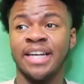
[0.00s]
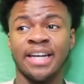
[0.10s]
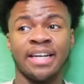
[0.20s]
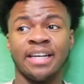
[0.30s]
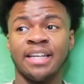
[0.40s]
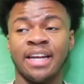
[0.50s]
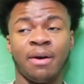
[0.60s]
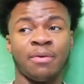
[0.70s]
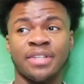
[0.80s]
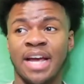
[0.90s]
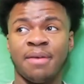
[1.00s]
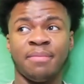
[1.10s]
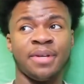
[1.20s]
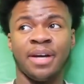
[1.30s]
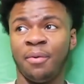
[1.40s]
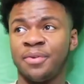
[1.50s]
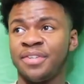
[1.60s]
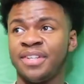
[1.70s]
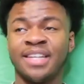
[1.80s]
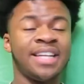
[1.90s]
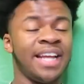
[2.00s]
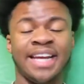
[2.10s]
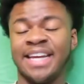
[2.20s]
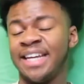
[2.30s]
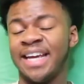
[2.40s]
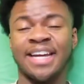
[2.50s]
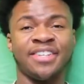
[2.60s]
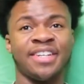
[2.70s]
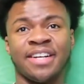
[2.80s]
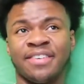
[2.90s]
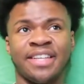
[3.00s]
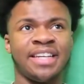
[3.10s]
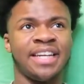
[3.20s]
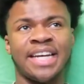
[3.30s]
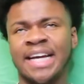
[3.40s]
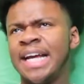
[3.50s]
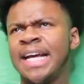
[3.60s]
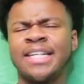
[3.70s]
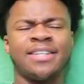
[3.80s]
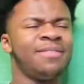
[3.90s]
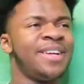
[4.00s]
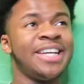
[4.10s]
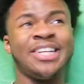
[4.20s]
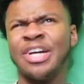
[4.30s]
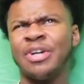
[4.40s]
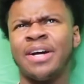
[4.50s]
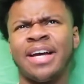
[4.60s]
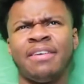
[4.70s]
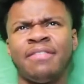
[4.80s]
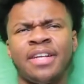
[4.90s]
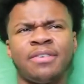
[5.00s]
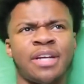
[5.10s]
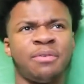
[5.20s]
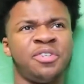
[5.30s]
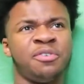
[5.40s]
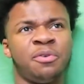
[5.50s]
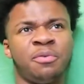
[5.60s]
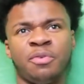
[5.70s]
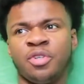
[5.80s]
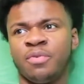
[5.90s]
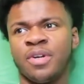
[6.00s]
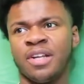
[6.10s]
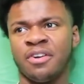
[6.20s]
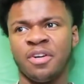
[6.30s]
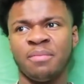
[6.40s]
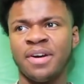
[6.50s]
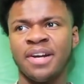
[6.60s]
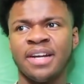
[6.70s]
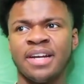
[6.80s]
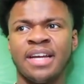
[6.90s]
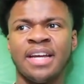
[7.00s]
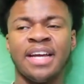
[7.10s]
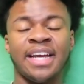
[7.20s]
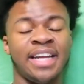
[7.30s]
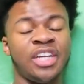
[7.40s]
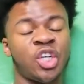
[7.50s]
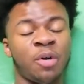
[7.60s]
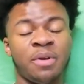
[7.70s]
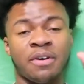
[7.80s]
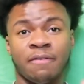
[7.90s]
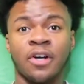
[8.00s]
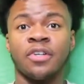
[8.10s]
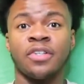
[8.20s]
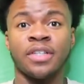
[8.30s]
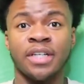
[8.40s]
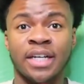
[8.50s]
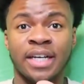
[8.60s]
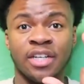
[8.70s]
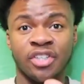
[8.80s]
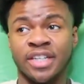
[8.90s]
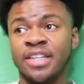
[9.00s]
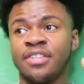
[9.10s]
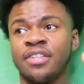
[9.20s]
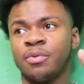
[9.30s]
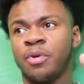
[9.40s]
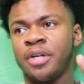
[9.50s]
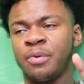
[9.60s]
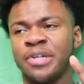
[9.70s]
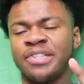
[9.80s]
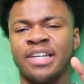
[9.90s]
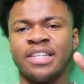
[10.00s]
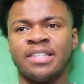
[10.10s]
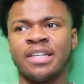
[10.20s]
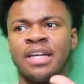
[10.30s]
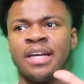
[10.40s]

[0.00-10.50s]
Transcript: day. Like I was happy. I was like engaged and everything like that. So I'm like, no, I haven't. He was like, would you would you want to learn about it? And then he showed me a verse in Genesis one where it says,